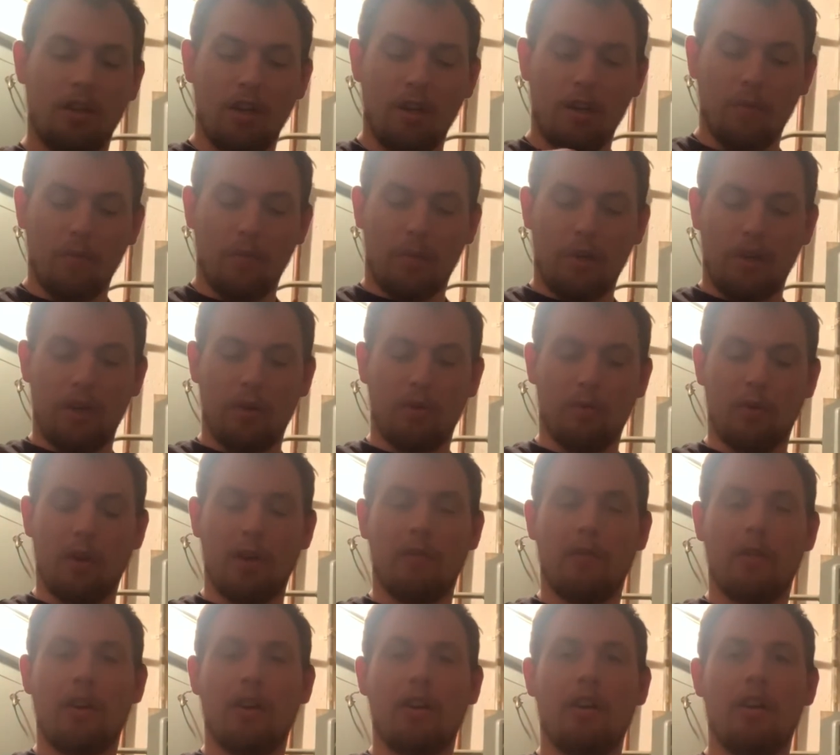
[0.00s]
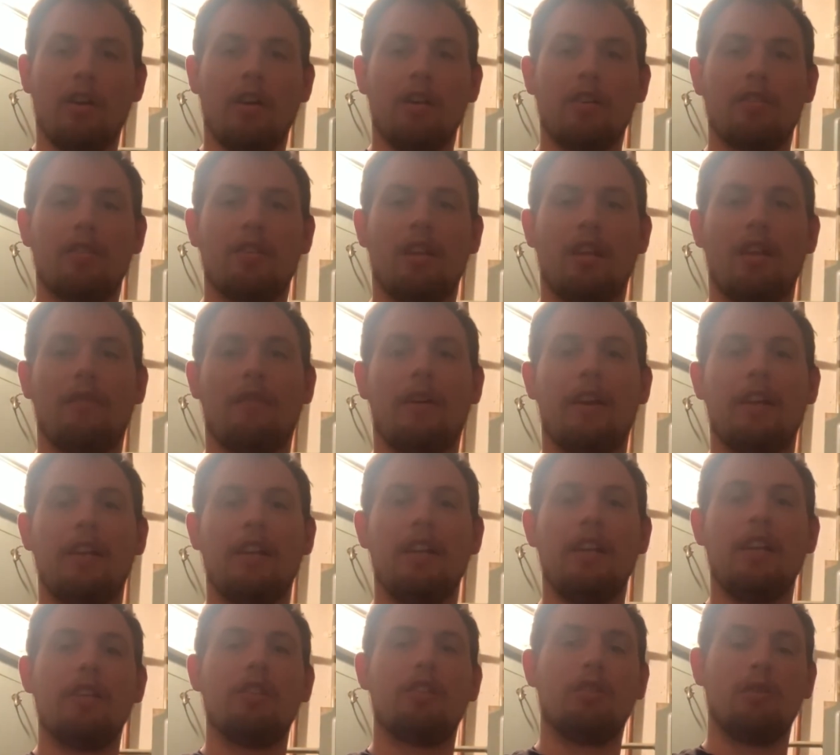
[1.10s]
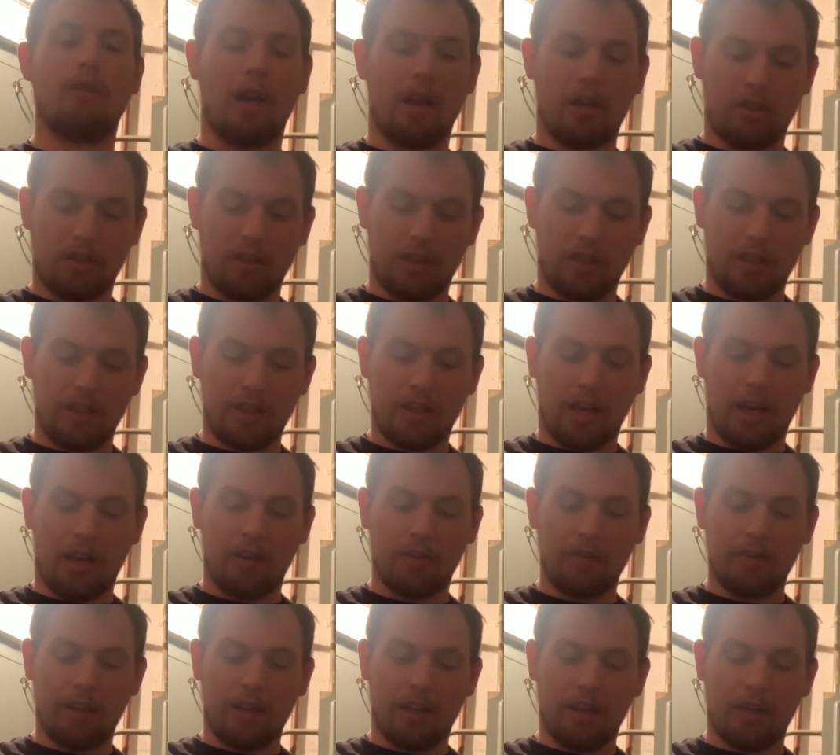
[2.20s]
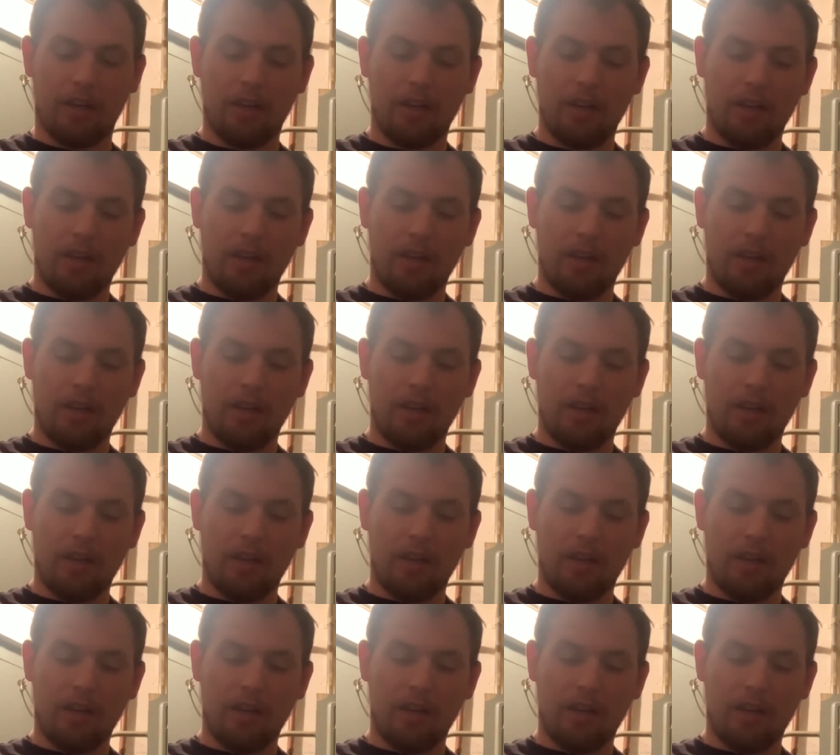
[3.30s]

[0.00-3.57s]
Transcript: But in rivers, if I need to actually get down there